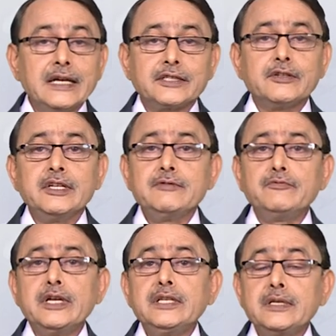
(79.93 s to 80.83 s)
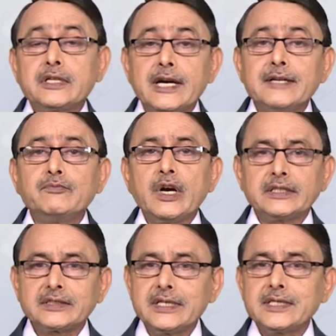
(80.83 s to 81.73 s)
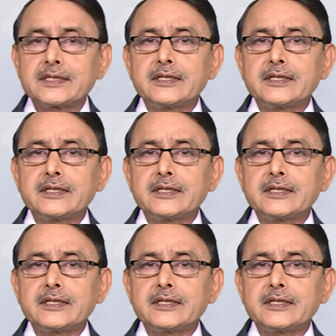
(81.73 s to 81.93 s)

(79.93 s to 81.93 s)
Actually, when time passes,